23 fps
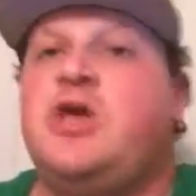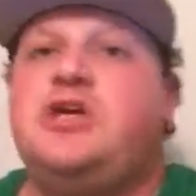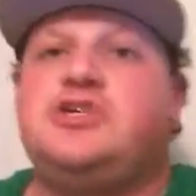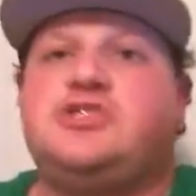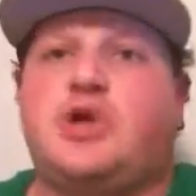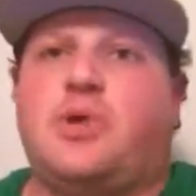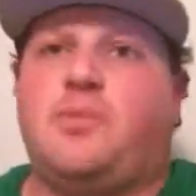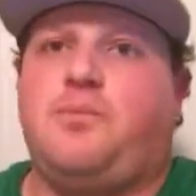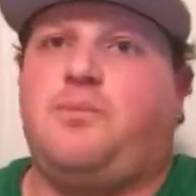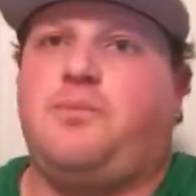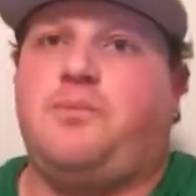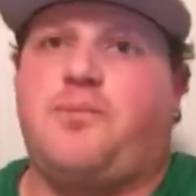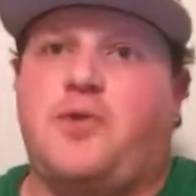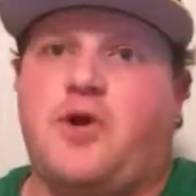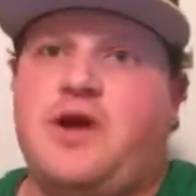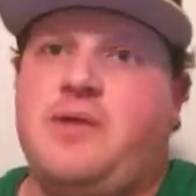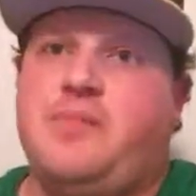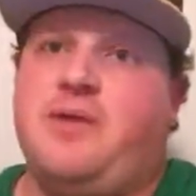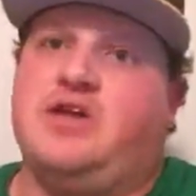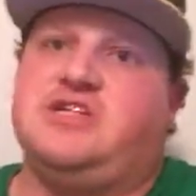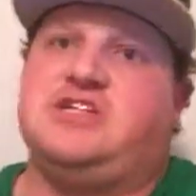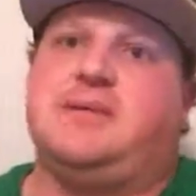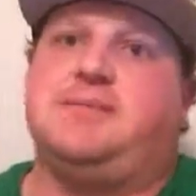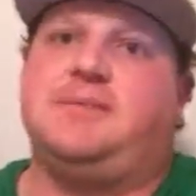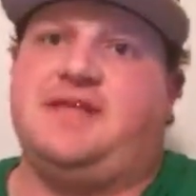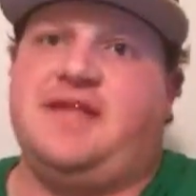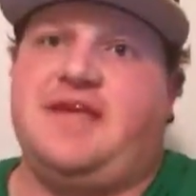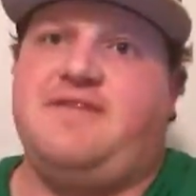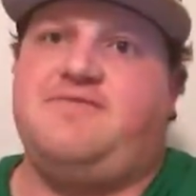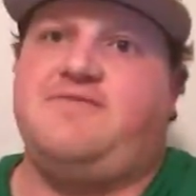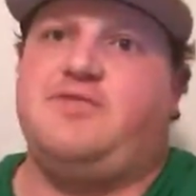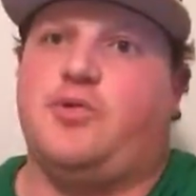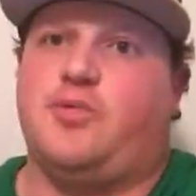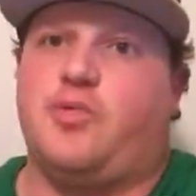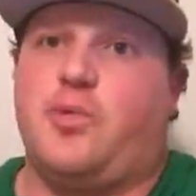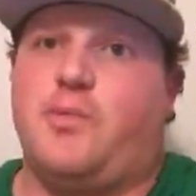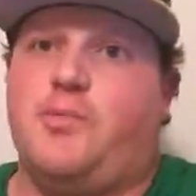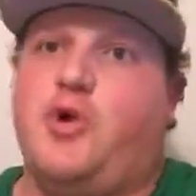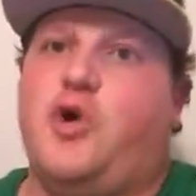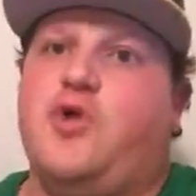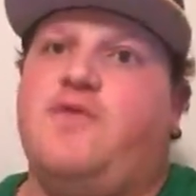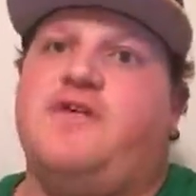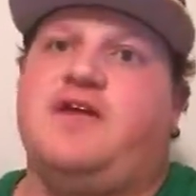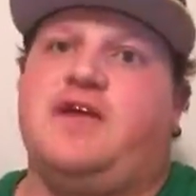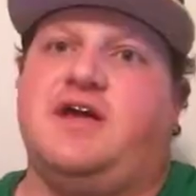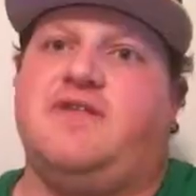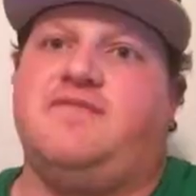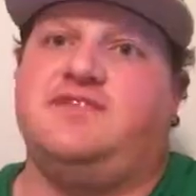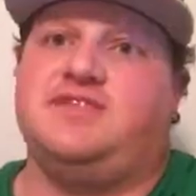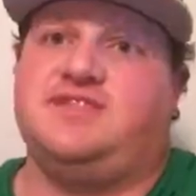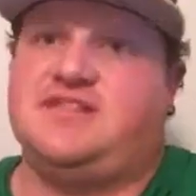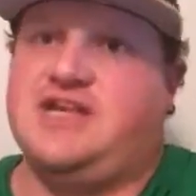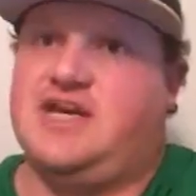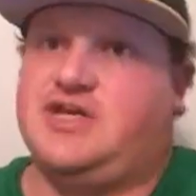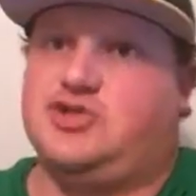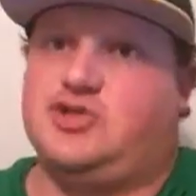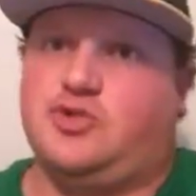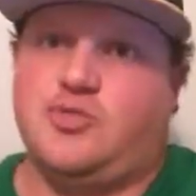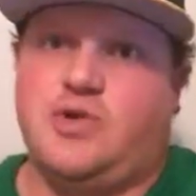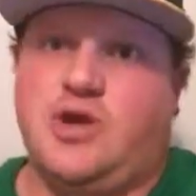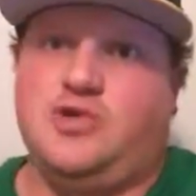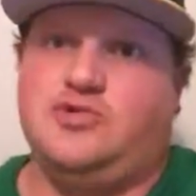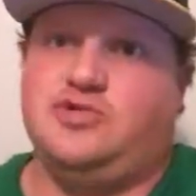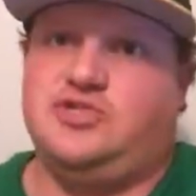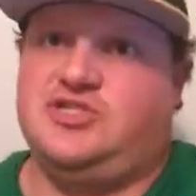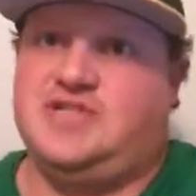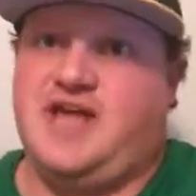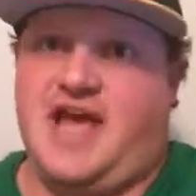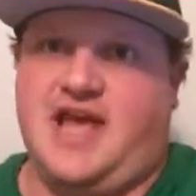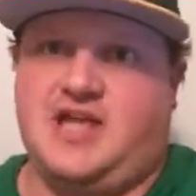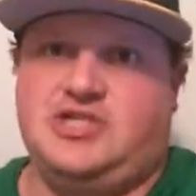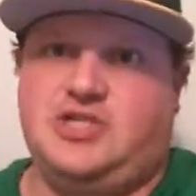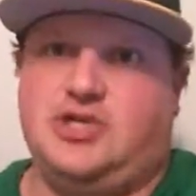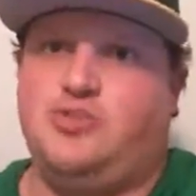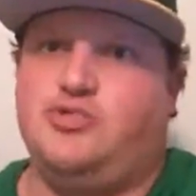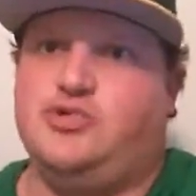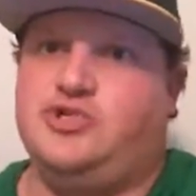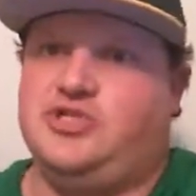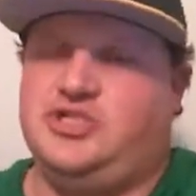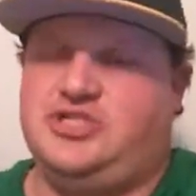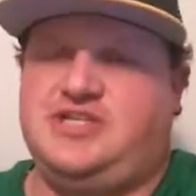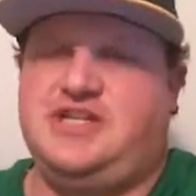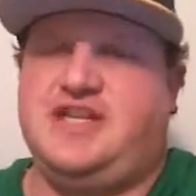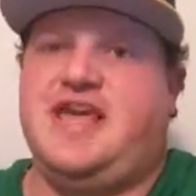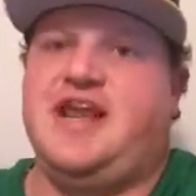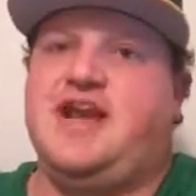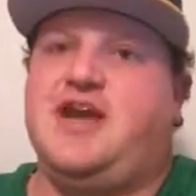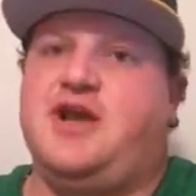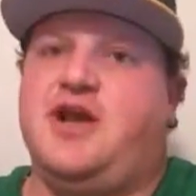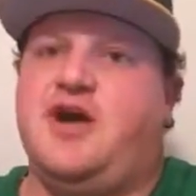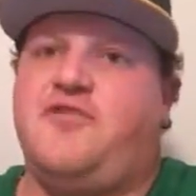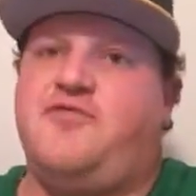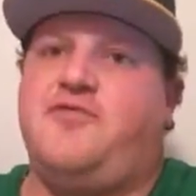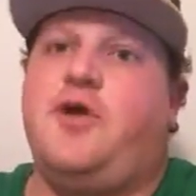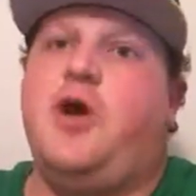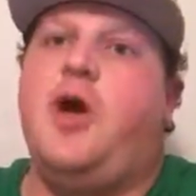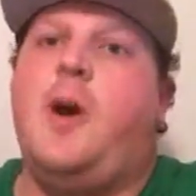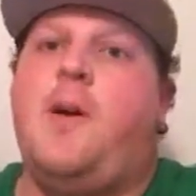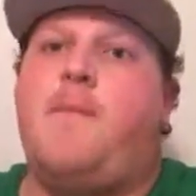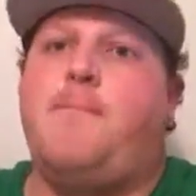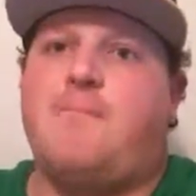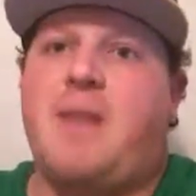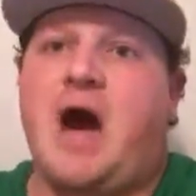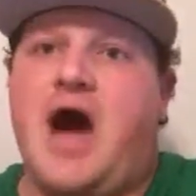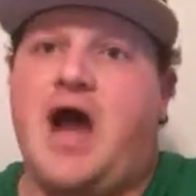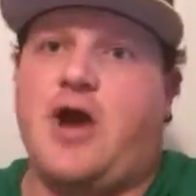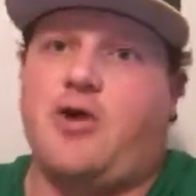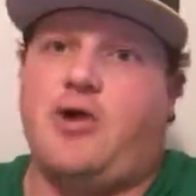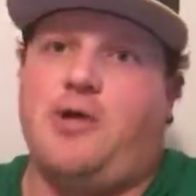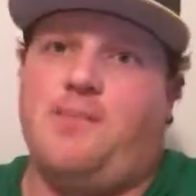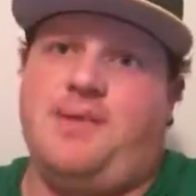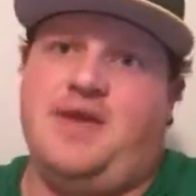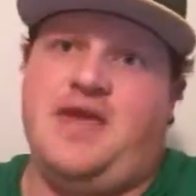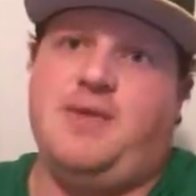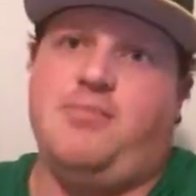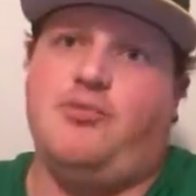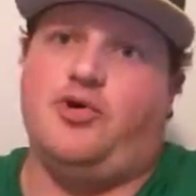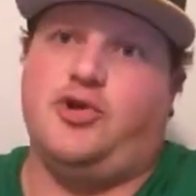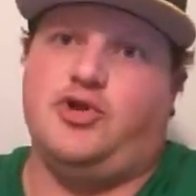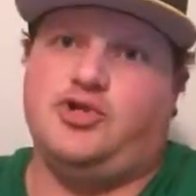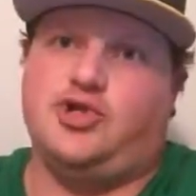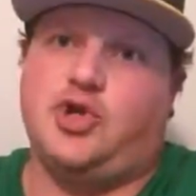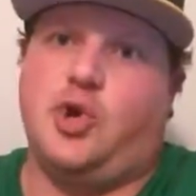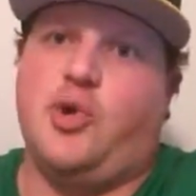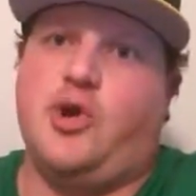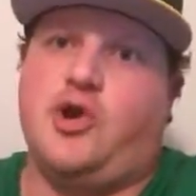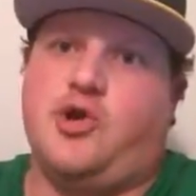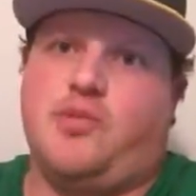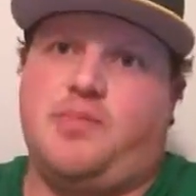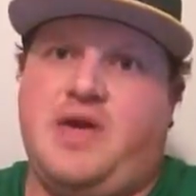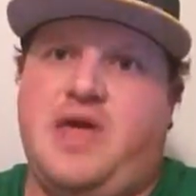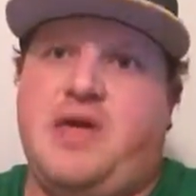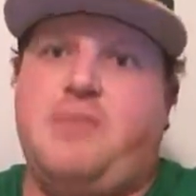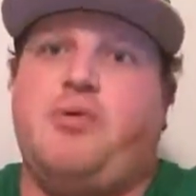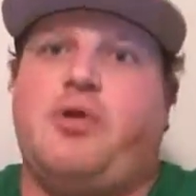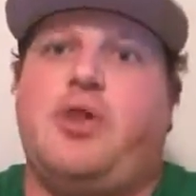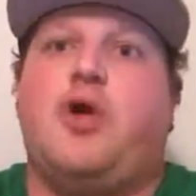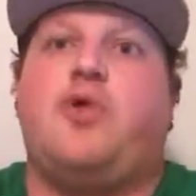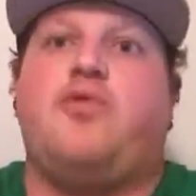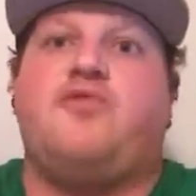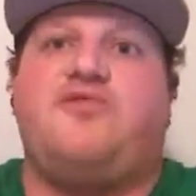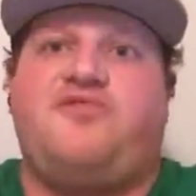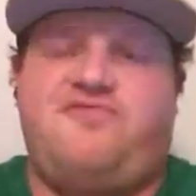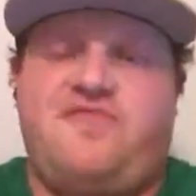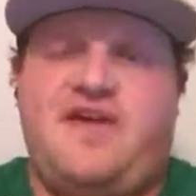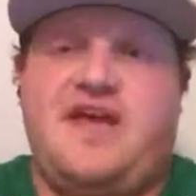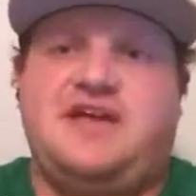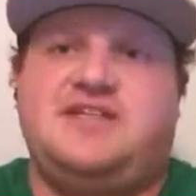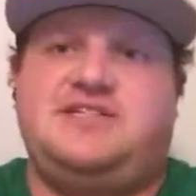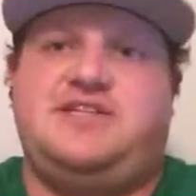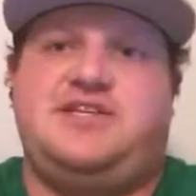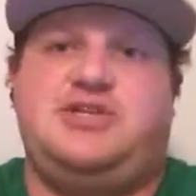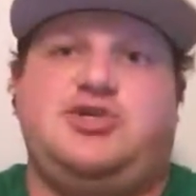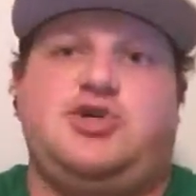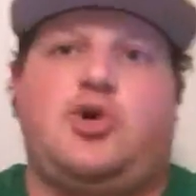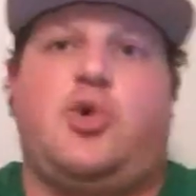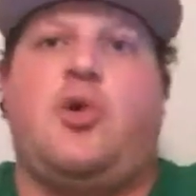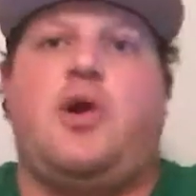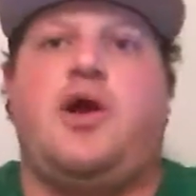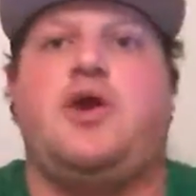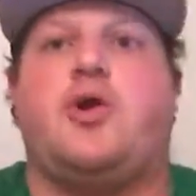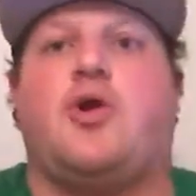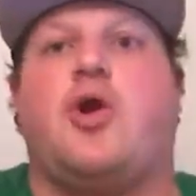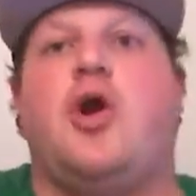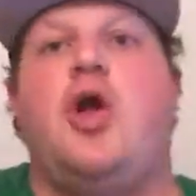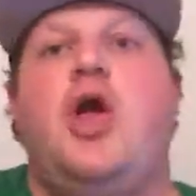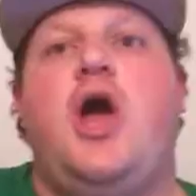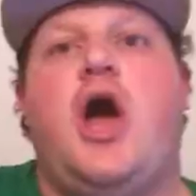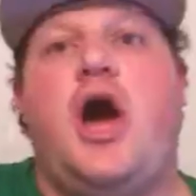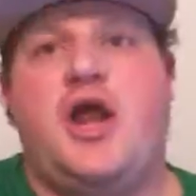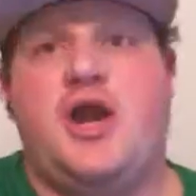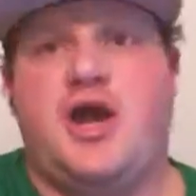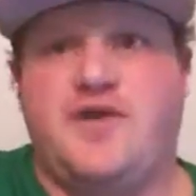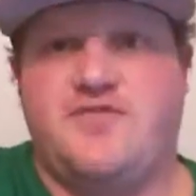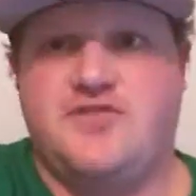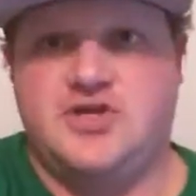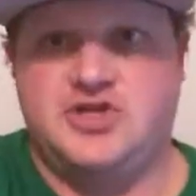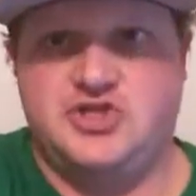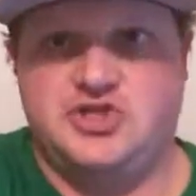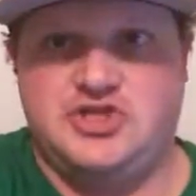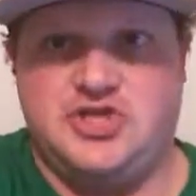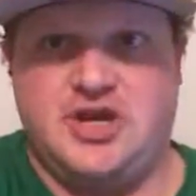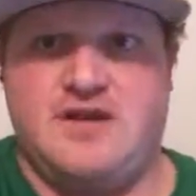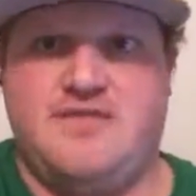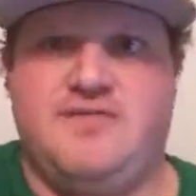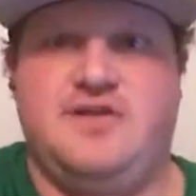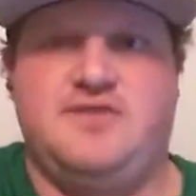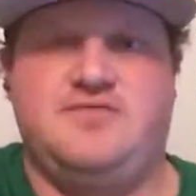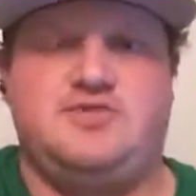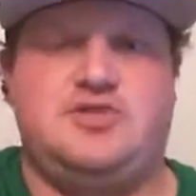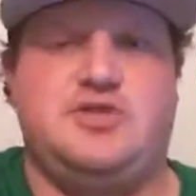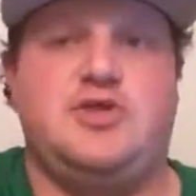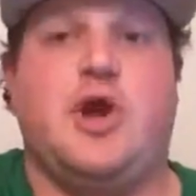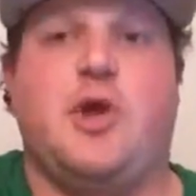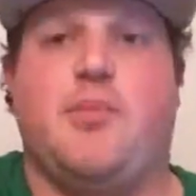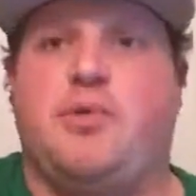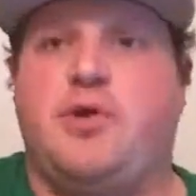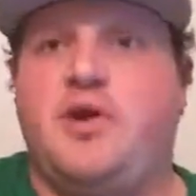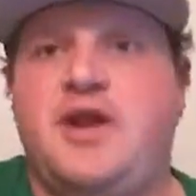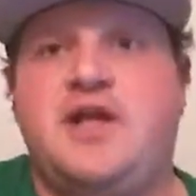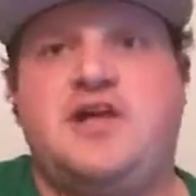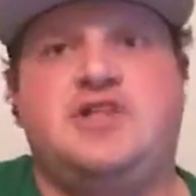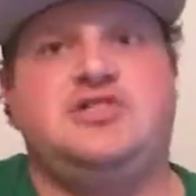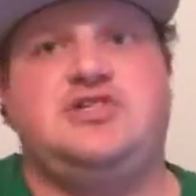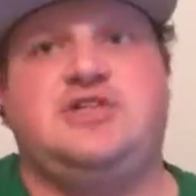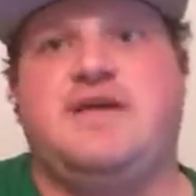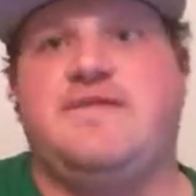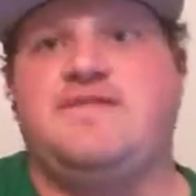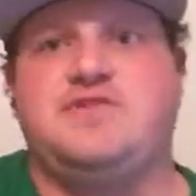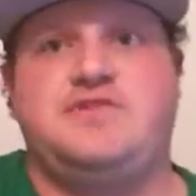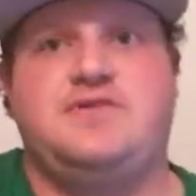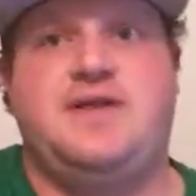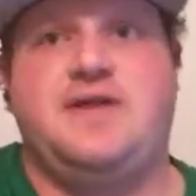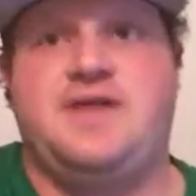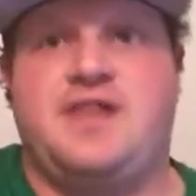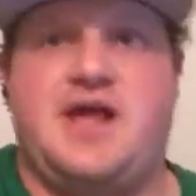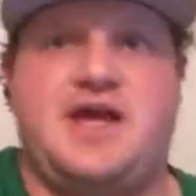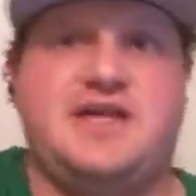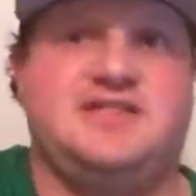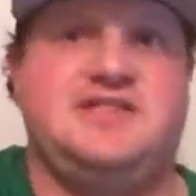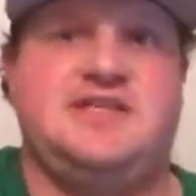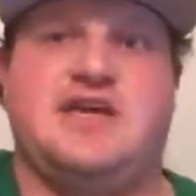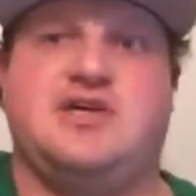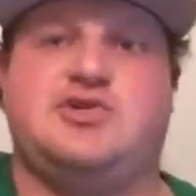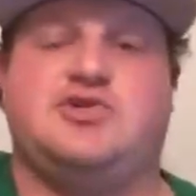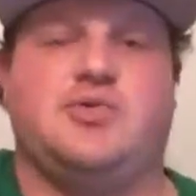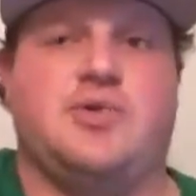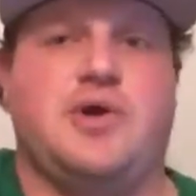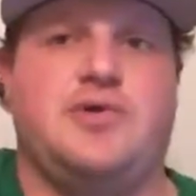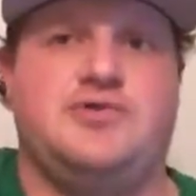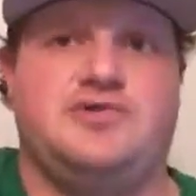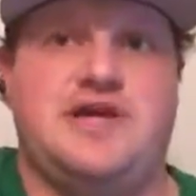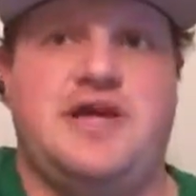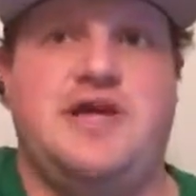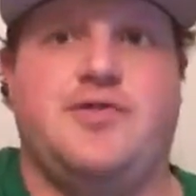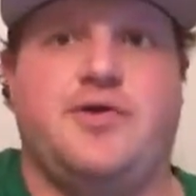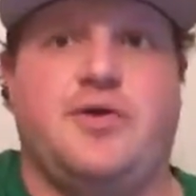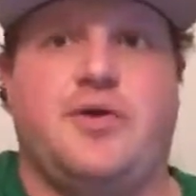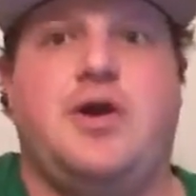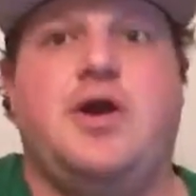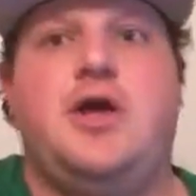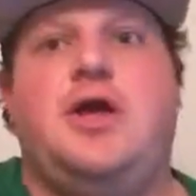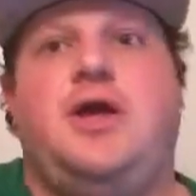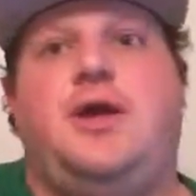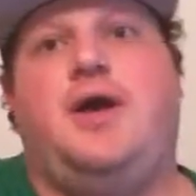So pretty much I believe the removing of the Cecil Rhodes statue was just to get enough moderate people to join, or people on the fence to join, or enough conservatives. There are plenty of conservatives who didn't like Cecil Rhodes either.